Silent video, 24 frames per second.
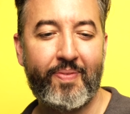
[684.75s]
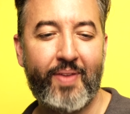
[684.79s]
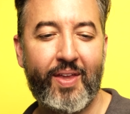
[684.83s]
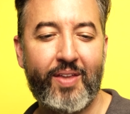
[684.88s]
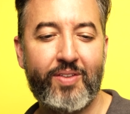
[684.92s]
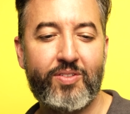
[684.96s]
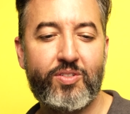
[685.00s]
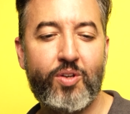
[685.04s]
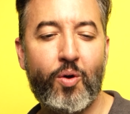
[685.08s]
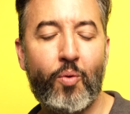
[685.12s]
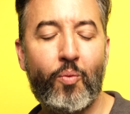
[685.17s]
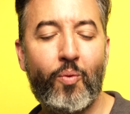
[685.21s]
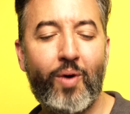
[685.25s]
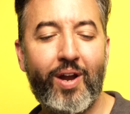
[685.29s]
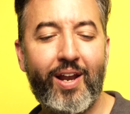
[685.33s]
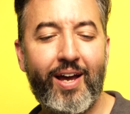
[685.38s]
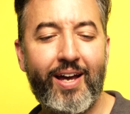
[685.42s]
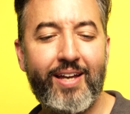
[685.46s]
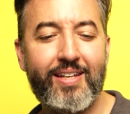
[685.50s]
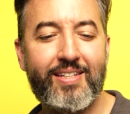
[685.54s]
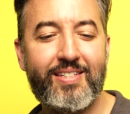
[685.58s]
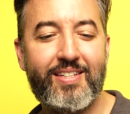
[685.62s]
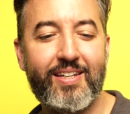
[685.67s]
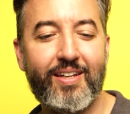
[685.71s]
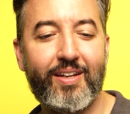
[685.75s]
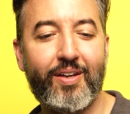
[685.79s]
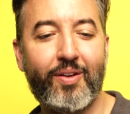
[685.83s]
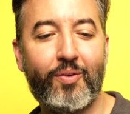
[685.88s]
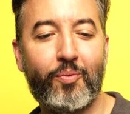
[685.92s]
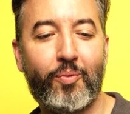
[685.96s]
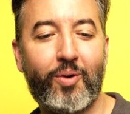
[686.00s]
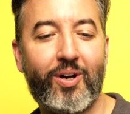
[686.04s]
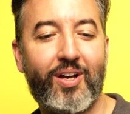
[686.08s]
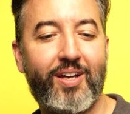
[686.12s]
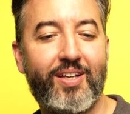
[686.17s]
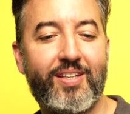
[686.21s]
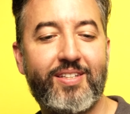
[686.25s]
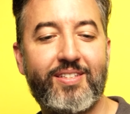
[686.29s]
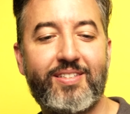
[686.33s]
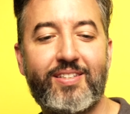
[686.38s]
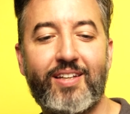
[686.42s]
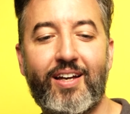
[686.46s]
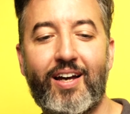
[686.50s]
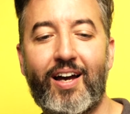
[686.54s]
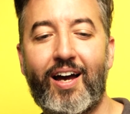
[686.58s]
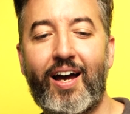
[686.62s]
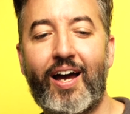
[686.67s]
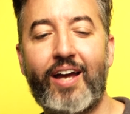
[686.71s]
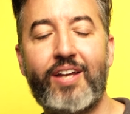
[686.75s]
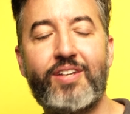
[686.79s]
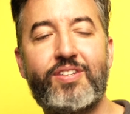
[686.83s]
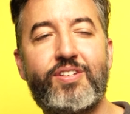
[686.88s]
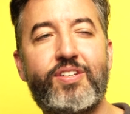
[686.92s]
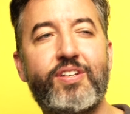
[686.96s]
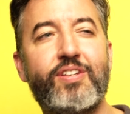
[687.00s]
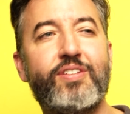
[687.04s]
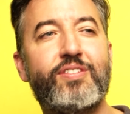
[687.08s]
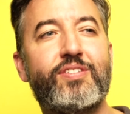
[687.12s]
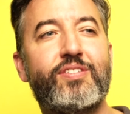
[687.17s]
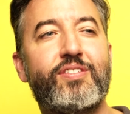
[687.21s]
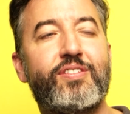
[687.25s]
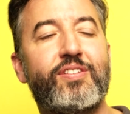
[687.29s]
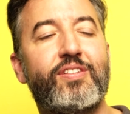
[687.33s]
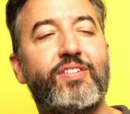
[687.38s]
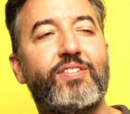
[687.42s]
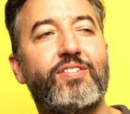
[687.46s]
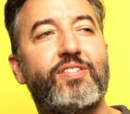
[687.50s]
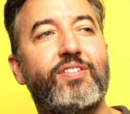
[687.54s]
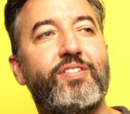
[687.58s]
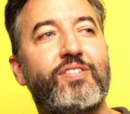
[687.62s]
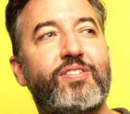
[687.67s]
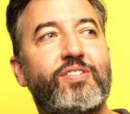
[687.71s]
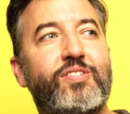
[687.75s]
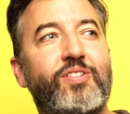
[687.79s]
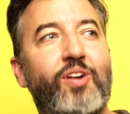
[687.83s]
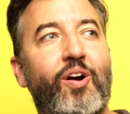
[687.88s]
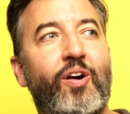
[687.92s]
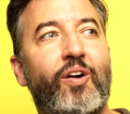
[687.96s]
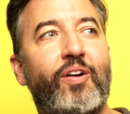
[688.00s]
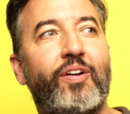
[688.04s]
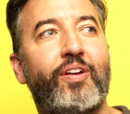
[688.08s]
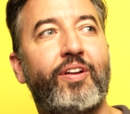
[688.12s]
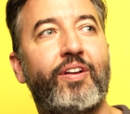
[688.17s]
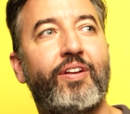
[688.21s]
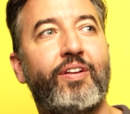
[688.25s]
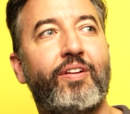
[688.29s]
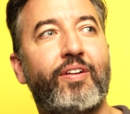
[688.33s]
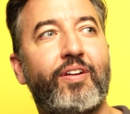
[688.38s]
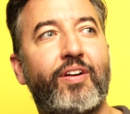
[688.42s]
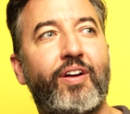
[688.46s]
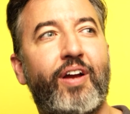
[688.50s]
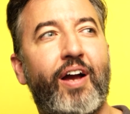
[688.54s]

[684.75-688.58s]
So what I did was I just started